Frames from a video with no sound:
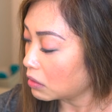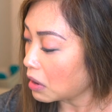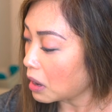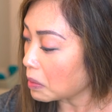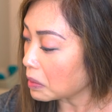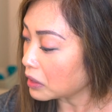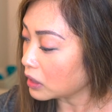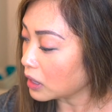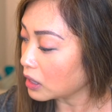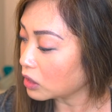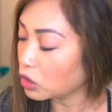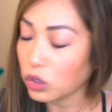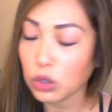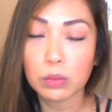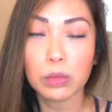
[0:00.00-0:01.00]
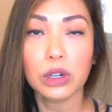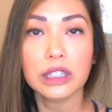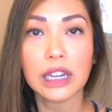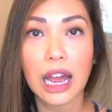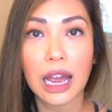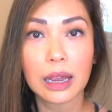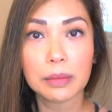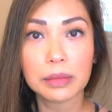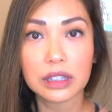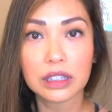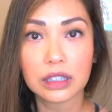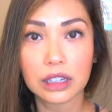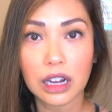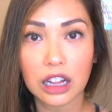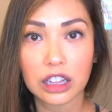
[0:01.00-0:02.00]
I would say, 2 more times
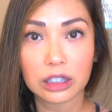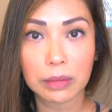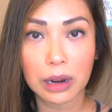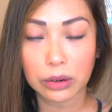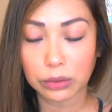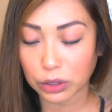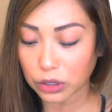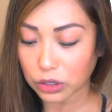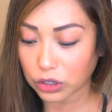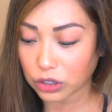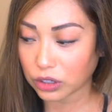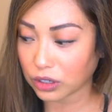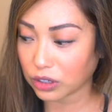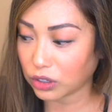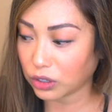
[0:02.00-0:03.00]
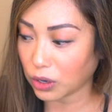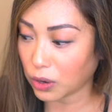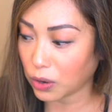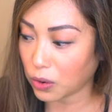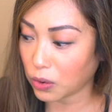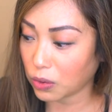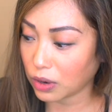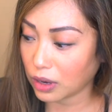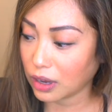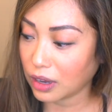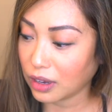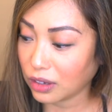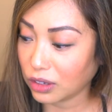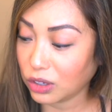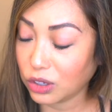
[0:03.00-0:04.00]
to color my roots. So
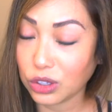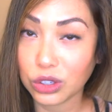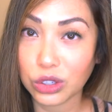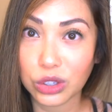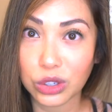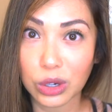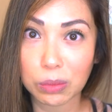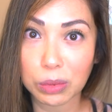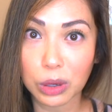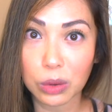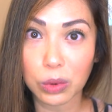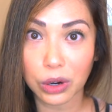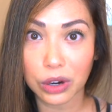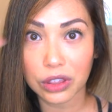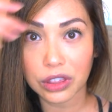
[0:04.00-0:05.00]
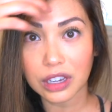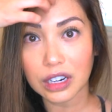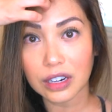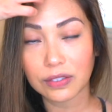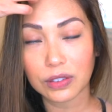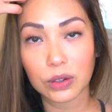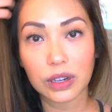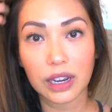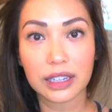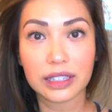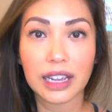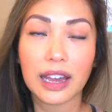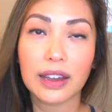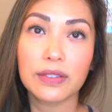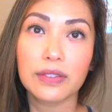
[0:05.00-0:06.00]
super worth it if you guys
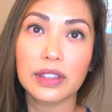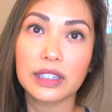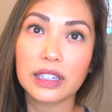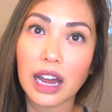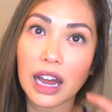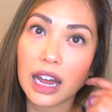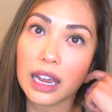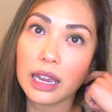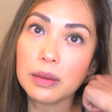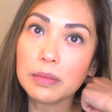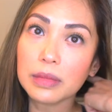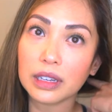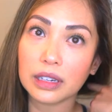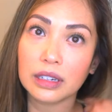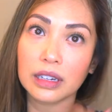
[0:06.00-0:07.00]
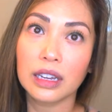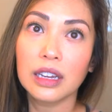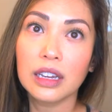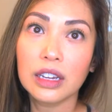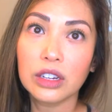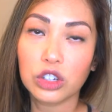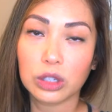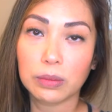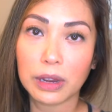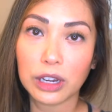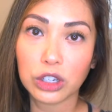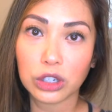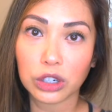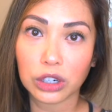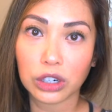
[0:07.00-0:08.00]
have the time, and just make
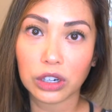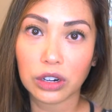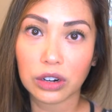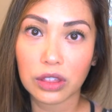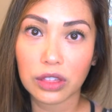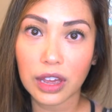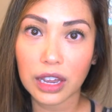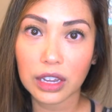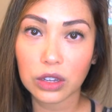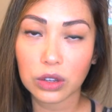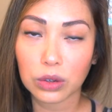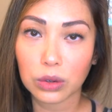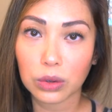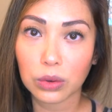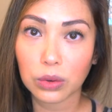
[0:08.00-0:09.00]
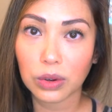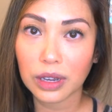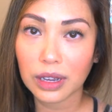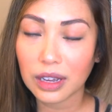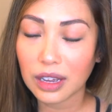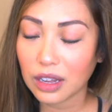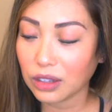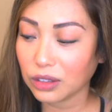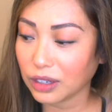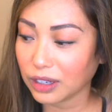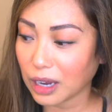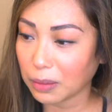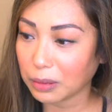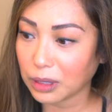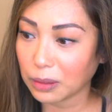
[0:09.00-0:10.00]
sure that you
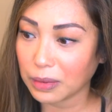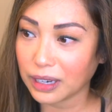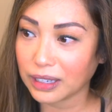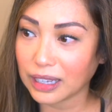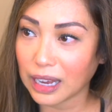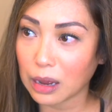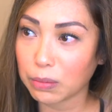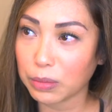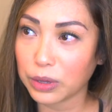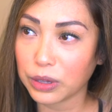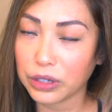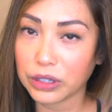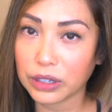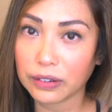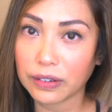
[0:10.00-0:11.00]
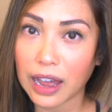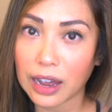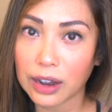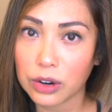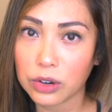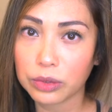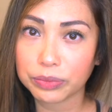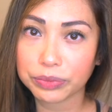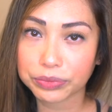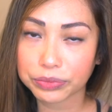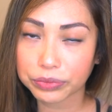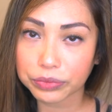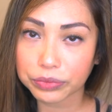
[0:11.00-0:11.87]
look up some examples of how